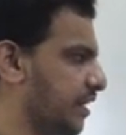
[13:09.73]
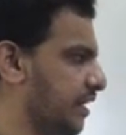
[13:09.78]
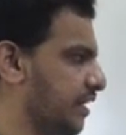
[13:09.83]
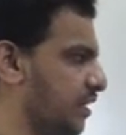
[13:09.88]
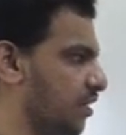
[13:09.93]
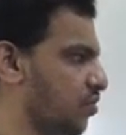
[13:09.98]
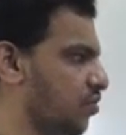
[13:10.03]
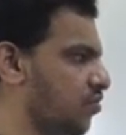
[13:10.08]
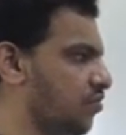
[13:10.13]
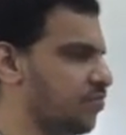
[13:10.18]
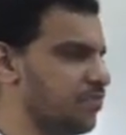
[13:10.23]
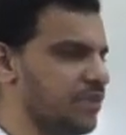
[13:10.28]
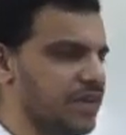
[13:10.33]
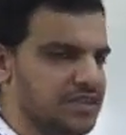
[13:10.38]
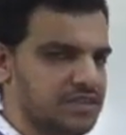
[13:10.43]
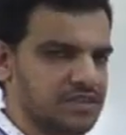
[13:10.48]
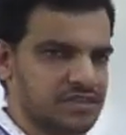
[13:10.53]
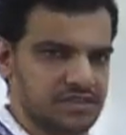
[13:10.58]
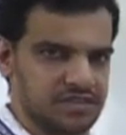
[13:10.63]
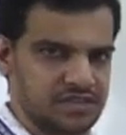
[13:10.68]
area of
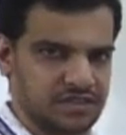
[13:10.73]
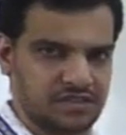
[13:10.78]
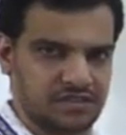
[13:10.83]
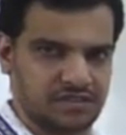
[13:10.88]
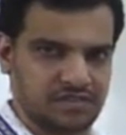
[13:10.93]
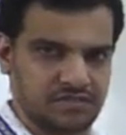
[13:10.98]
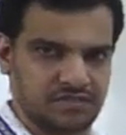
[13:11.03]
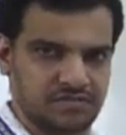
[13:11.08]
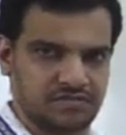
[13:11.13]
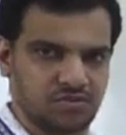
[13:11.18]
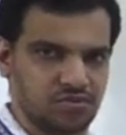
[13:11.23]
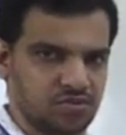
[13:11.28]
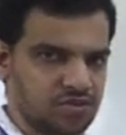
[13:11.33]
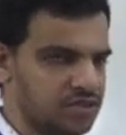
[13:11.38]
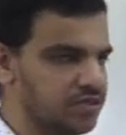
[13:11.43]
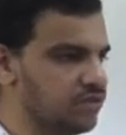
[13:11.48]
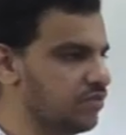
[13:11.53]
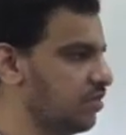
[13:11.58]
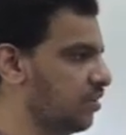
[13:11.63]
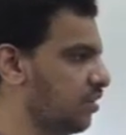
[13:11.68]
minor sector.
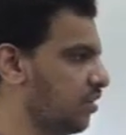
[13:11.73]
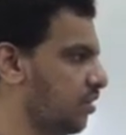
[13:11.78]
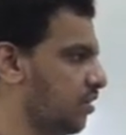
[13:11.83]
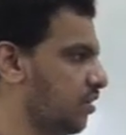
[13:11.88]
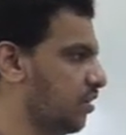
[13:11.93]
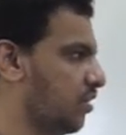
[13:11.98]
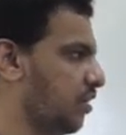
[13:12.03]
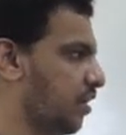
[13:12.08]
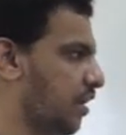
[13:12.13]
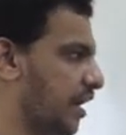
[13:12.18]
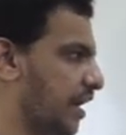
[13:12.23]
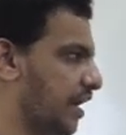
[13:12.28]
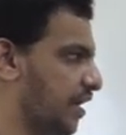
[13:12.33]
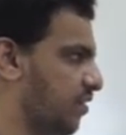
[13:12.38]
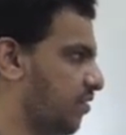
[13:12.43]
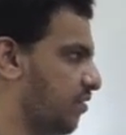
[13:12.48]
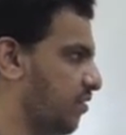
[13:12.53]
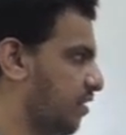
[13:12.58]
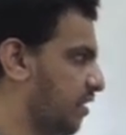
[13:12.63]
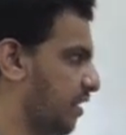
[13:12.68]
Okay,
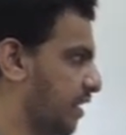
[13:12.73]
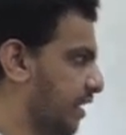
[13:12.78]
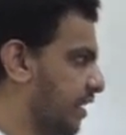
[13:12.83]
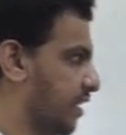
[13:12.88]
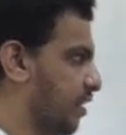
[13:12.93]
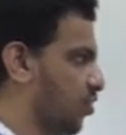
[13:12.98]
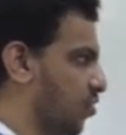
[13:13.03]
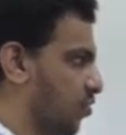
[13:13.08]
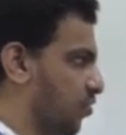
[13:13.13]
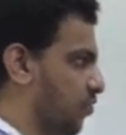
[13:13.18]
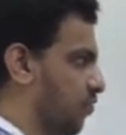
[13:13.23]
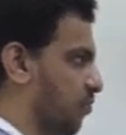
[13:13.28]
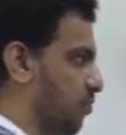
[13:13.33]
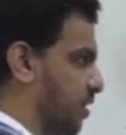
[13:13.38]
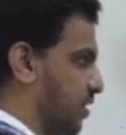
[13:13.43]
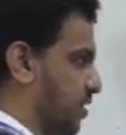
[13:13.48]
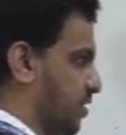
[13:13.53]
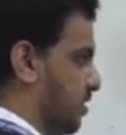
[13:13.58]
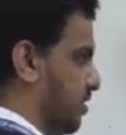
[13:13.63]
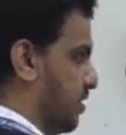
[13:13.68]
and area of
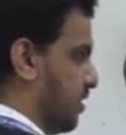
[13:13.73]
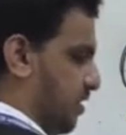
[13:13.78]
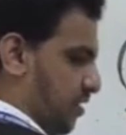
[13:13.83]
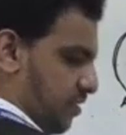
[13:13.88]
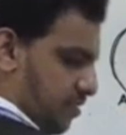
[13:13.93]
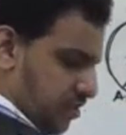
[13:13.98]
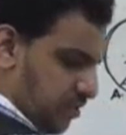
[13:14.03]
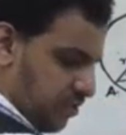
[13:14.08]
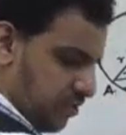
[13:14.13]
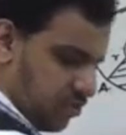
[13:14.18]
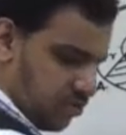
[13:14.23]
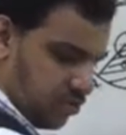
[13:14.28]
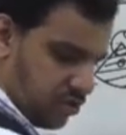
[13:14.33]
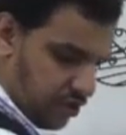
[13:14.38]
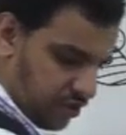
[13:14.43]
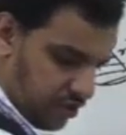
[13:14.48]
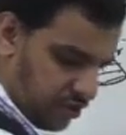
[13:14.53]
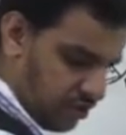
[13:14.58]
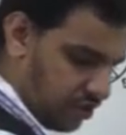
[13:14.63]
major sector. Okay,